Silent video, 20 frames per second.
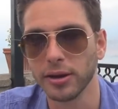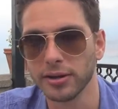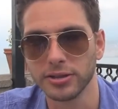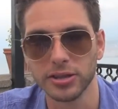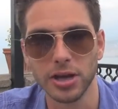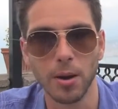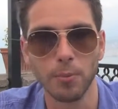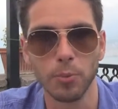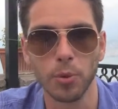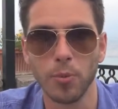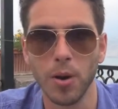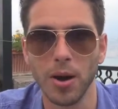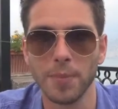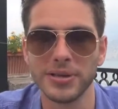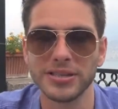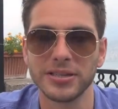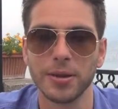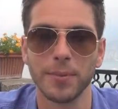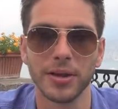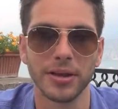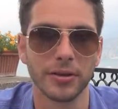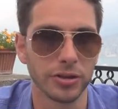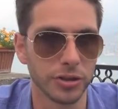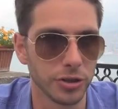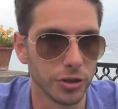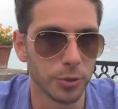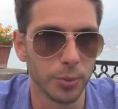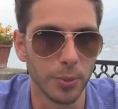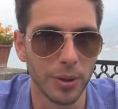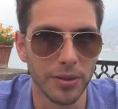An example might be something
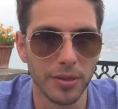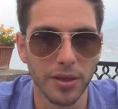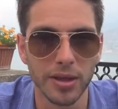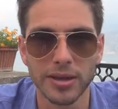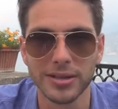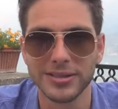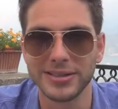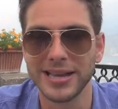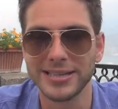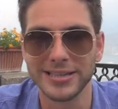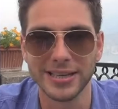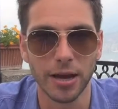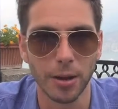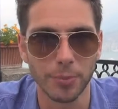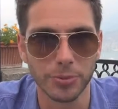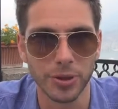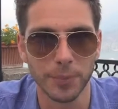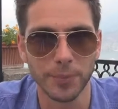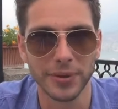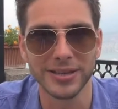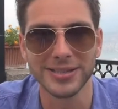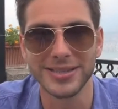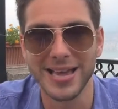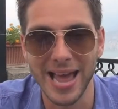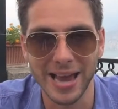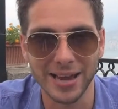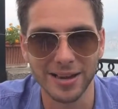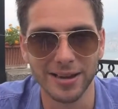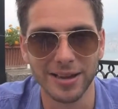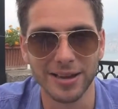to do with setting up something
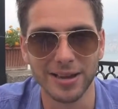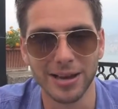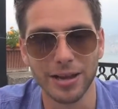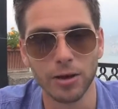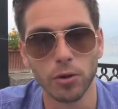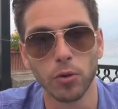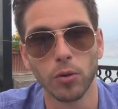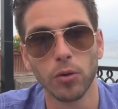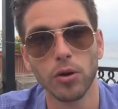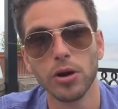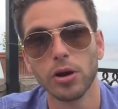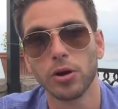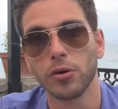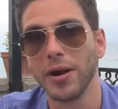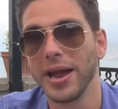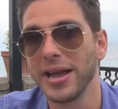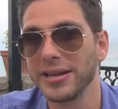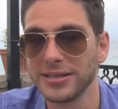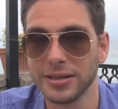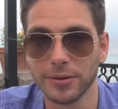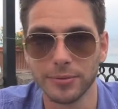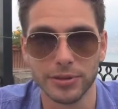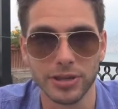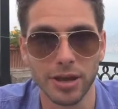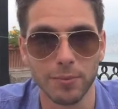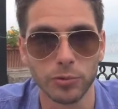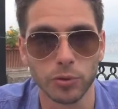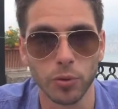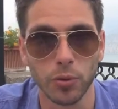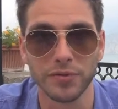technically, or creating
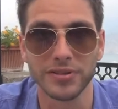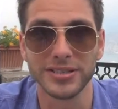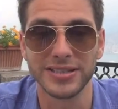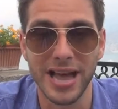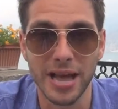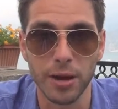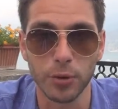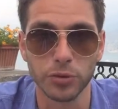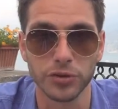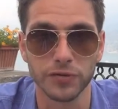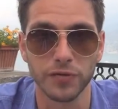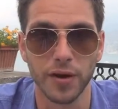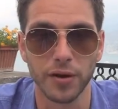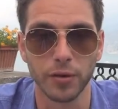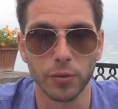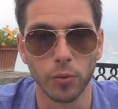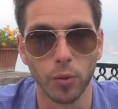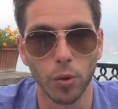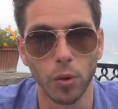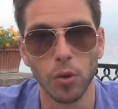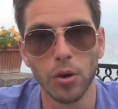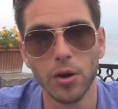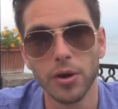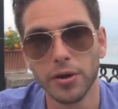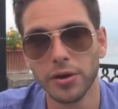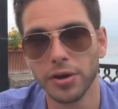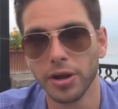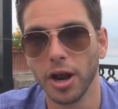some sort of sales funnel, or,